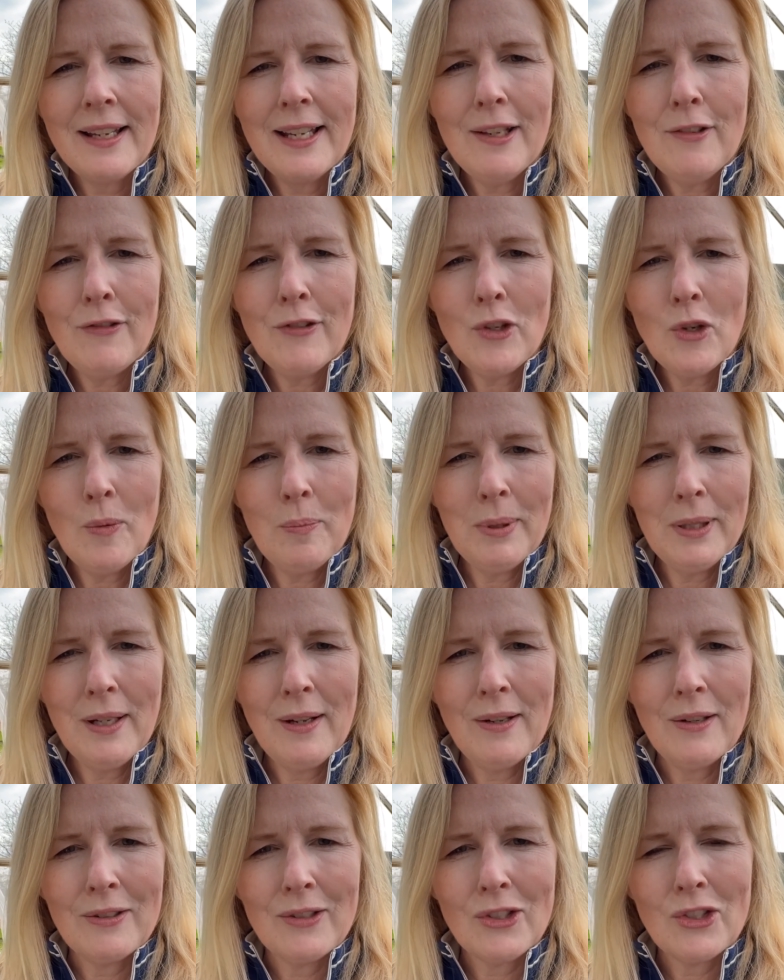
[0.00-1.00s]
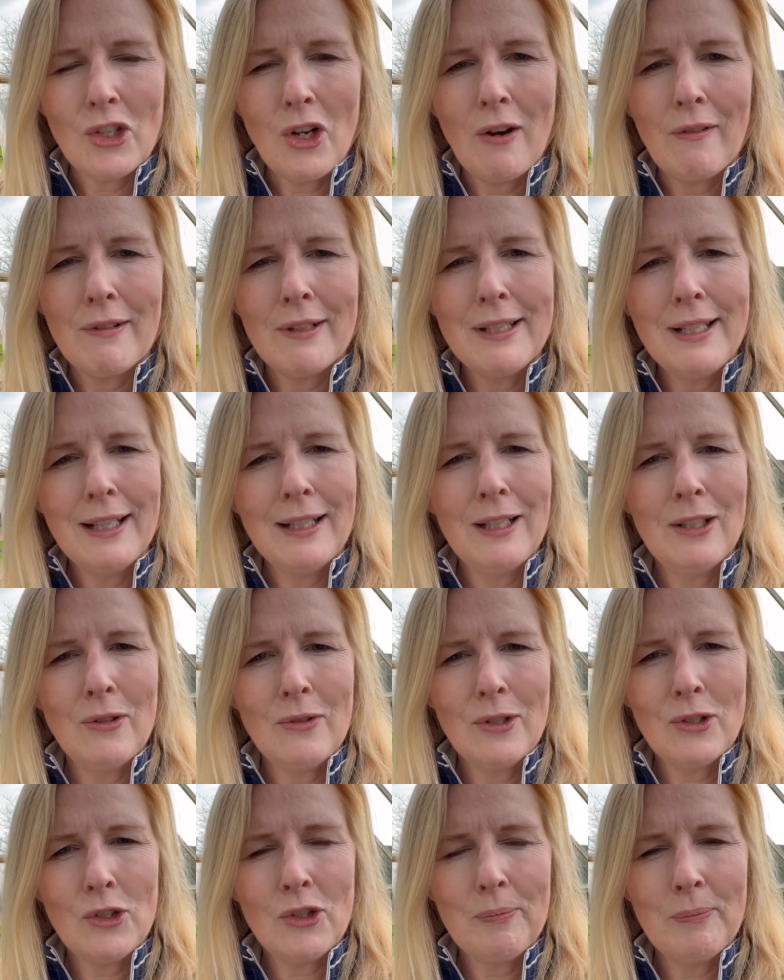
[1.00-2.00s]
If your plants are a little
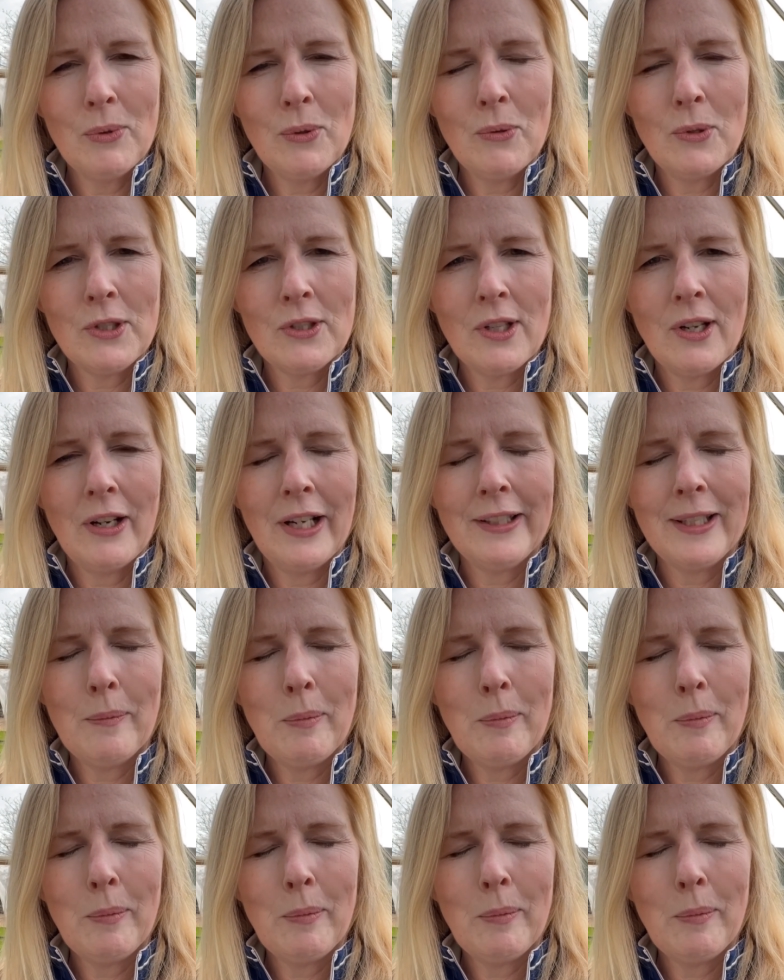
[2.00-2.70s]
on the small side,